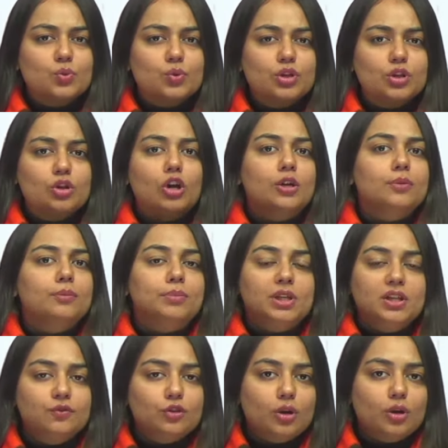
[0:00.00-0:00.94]
would not
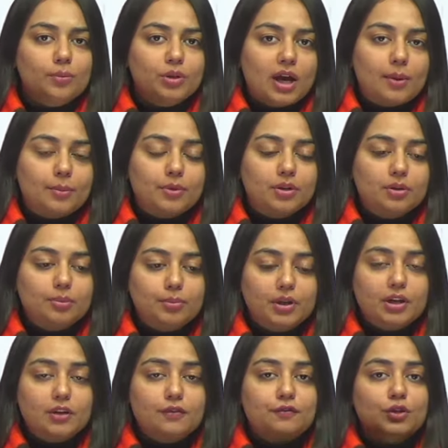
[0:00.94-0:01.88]
be from grammar,
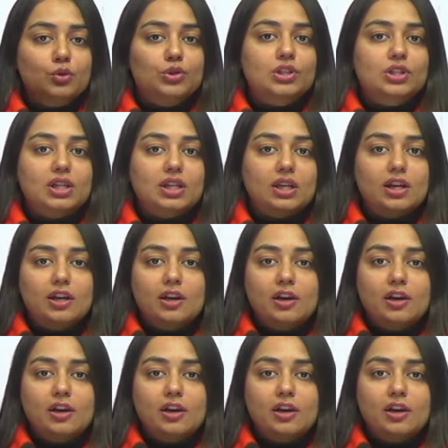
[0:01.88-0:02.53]
but if you see